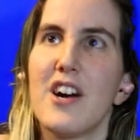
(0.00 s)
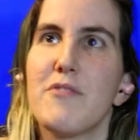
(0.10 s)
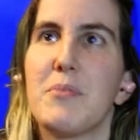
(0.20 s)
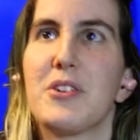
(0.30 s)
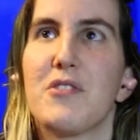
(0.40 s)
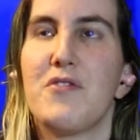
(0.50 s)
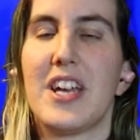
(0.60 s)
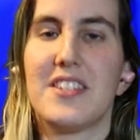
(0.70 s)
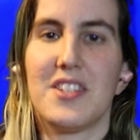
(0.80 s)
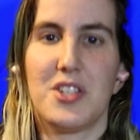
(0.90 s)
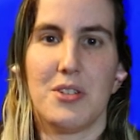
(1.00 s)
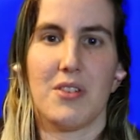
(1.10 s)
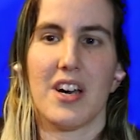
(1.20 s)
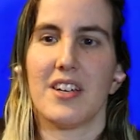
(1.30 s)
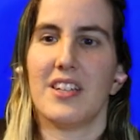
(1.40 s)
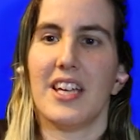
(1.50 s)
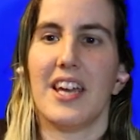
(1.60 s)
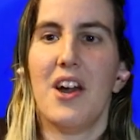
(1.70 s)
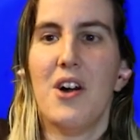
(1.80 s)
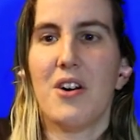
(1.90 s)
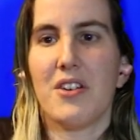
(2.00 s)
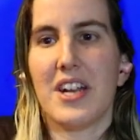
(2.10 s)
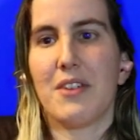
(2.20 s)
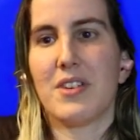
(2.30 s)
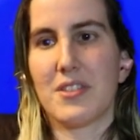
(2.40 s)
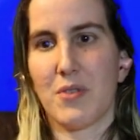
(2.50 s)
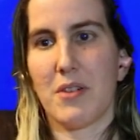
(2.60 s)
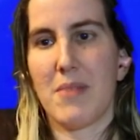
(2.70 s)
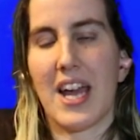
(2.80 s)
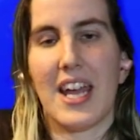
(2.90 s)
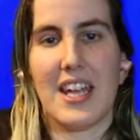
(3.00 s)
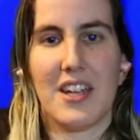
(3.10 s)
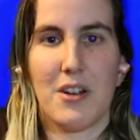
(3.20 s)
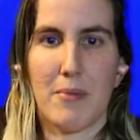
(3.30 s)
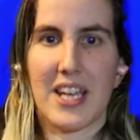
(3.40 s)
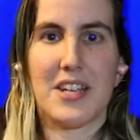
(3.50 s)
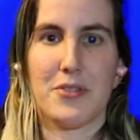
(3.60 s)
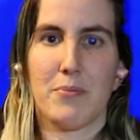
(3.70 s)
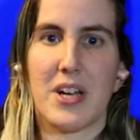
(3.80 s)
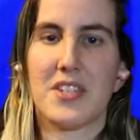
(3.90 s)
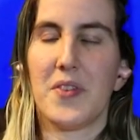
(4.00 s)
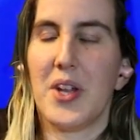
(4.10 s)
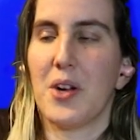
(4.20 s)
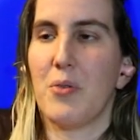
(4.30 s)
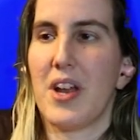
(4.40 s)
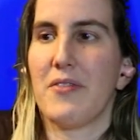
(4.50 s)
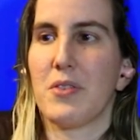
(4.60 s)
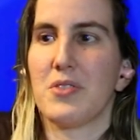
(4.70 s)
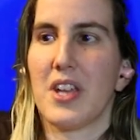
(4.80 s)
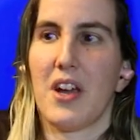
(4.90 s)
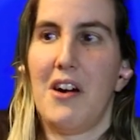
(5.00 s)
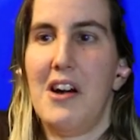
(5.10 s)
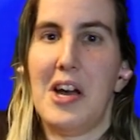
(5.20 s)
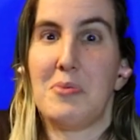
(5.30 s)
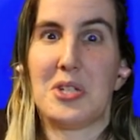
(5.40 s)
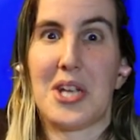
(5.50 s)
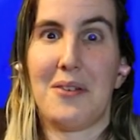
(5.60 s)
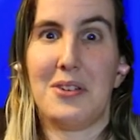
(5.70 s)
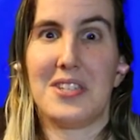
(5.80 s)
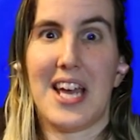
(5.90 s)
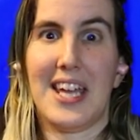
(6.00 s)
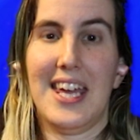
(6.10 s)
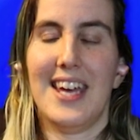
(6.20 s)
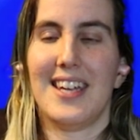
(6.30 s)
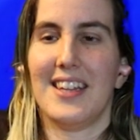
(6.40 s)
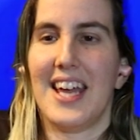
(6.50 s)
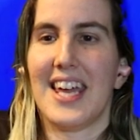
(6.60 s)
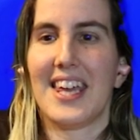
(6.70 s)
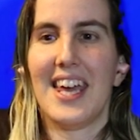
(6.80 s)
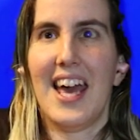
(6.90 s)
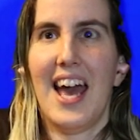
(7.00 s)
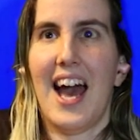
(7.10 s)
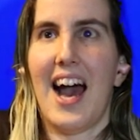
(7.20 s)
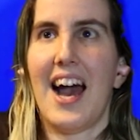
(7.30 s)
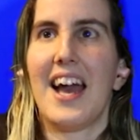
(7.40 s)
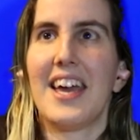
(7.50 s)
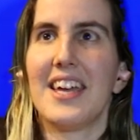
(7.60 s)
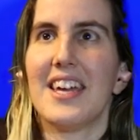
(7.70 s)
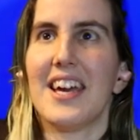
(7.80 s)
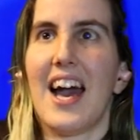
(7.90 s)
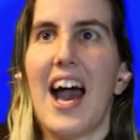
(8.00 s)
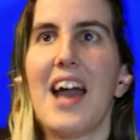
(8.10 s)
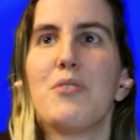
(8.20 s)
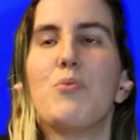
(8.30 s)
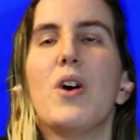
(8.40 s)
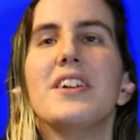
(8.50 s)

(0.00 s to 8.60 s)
off but her face is too ugly, or any ones where my my kids were breastfeeding or whatever, it was like, I wish I was that kid. Like I